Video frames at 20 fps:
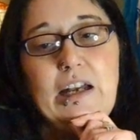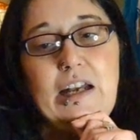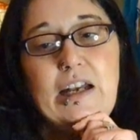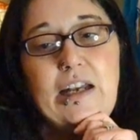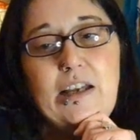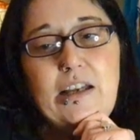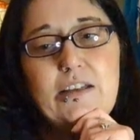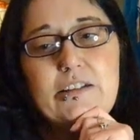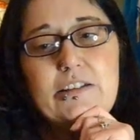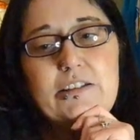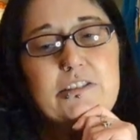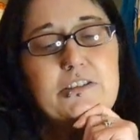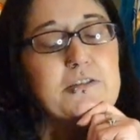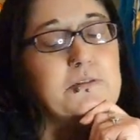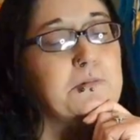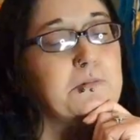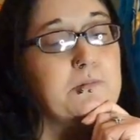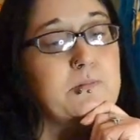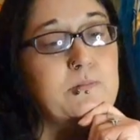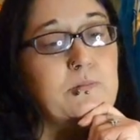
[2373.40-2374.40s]

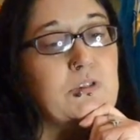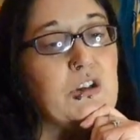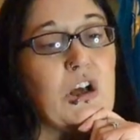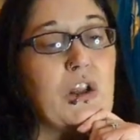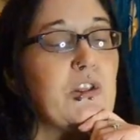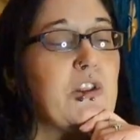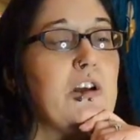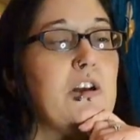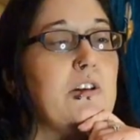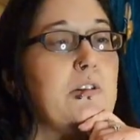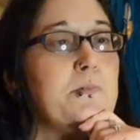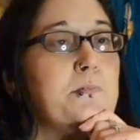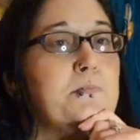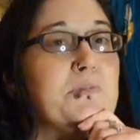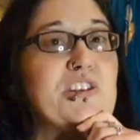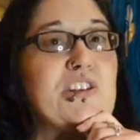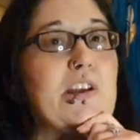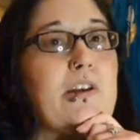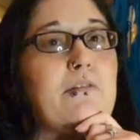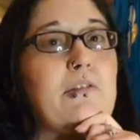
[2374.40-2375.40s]
And other
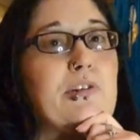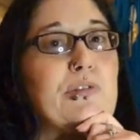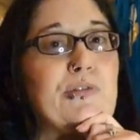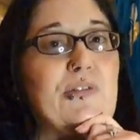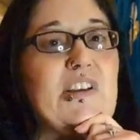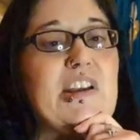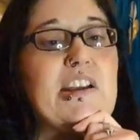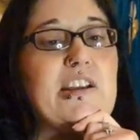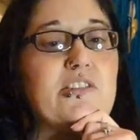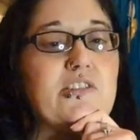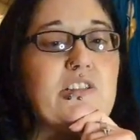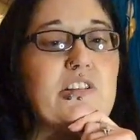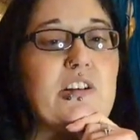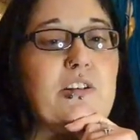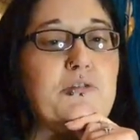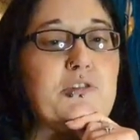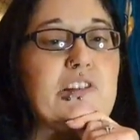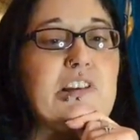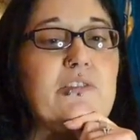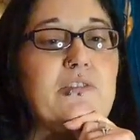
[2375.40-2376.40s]
mysterious things, and
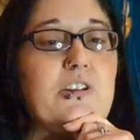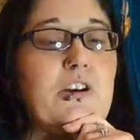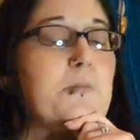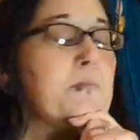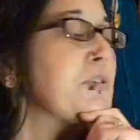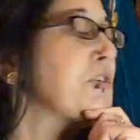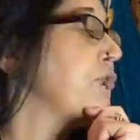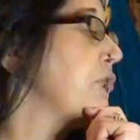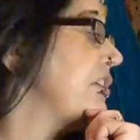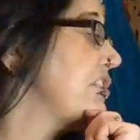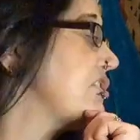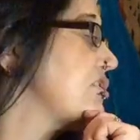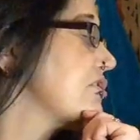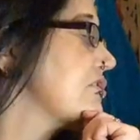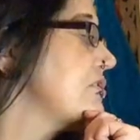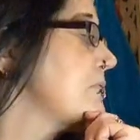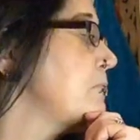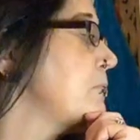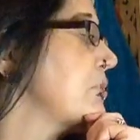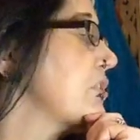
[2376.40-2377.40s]
obviously I've got my
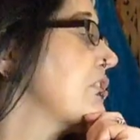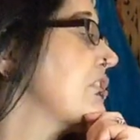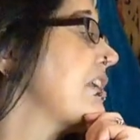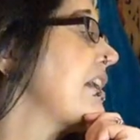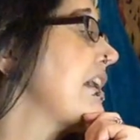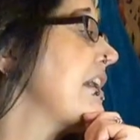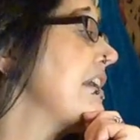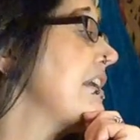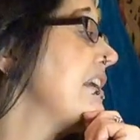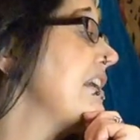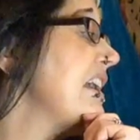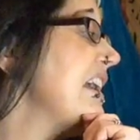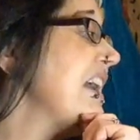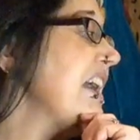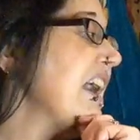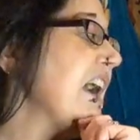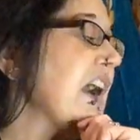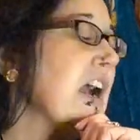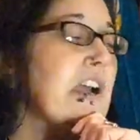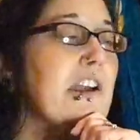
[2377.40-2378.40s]
creatures on Monday.
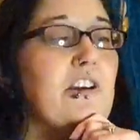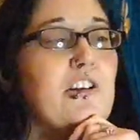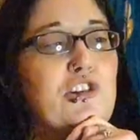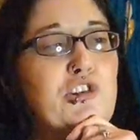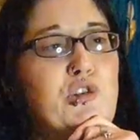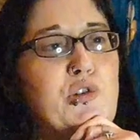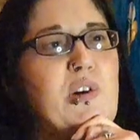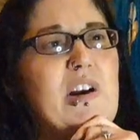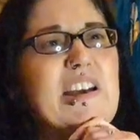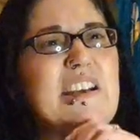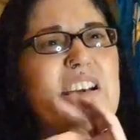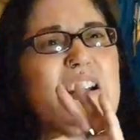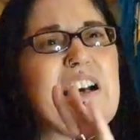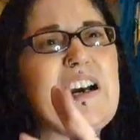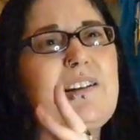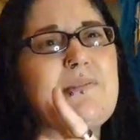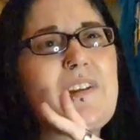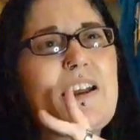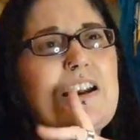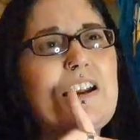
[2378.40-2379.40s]
I'm going to try and
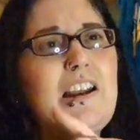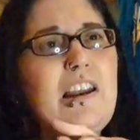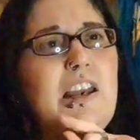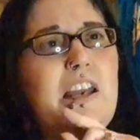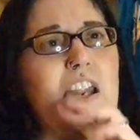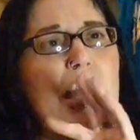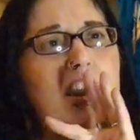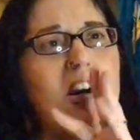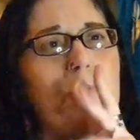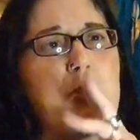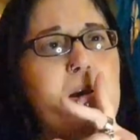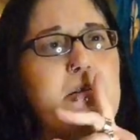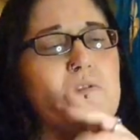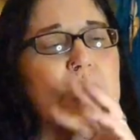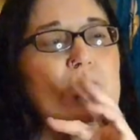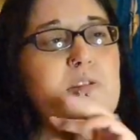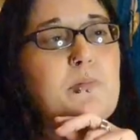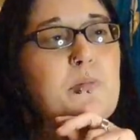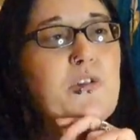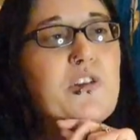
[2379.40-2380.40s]
calm down a little bit
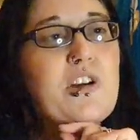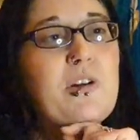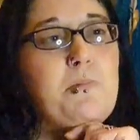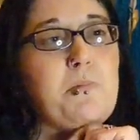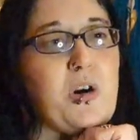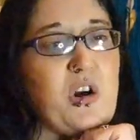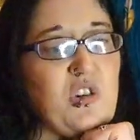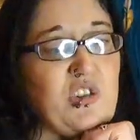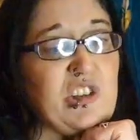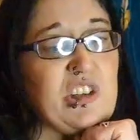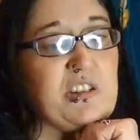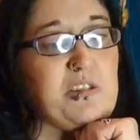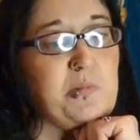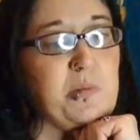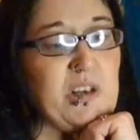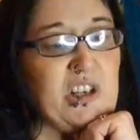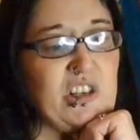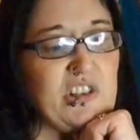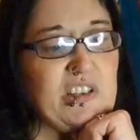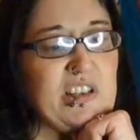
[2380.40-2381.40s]
with some of the unboxings
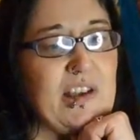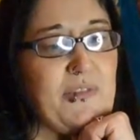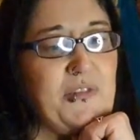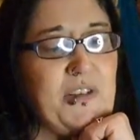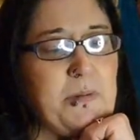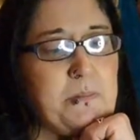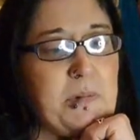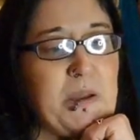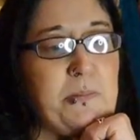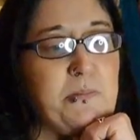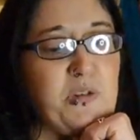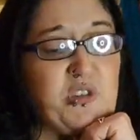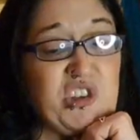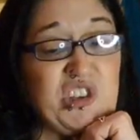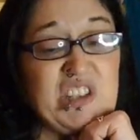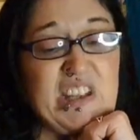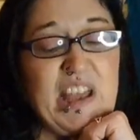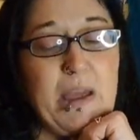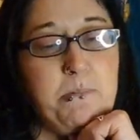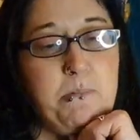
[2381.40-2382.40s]
because I think people
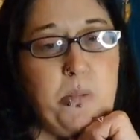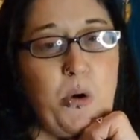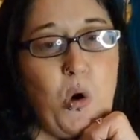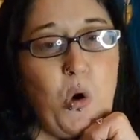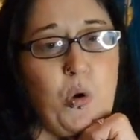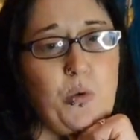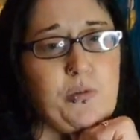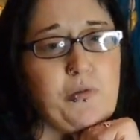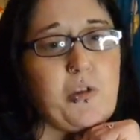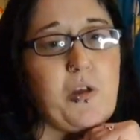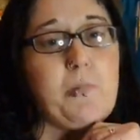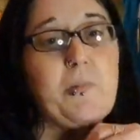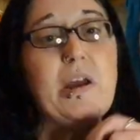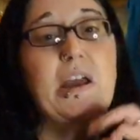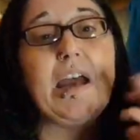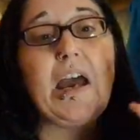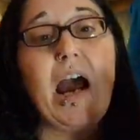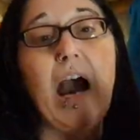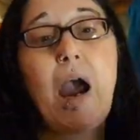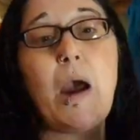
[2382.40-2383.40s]
just get bored with them.
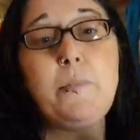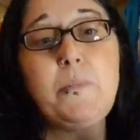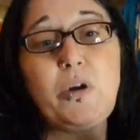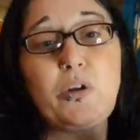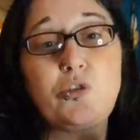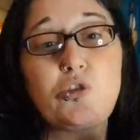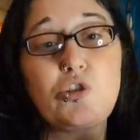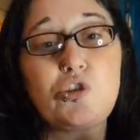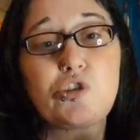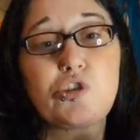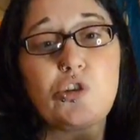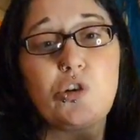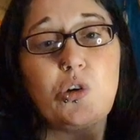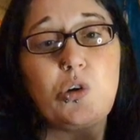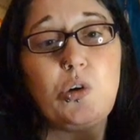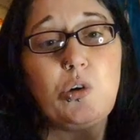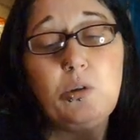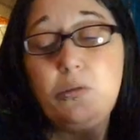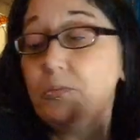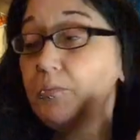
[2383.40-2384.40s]
I'm not too
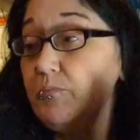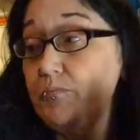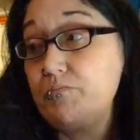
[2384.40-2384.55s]
sure.